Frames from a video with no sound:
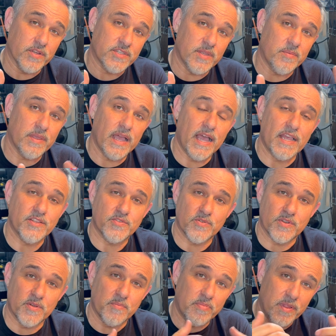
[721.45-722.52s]
Some guys will
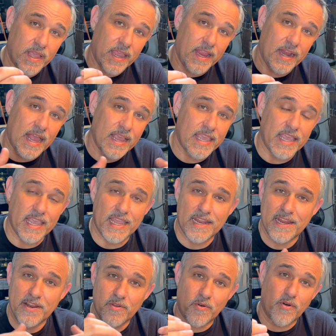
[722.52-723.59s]
complain, I can't get
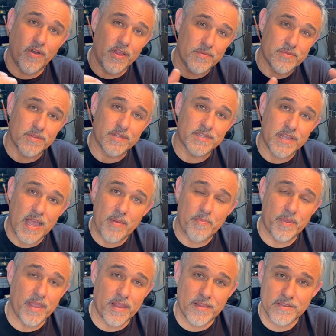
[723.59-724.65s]
any oil up to the top end.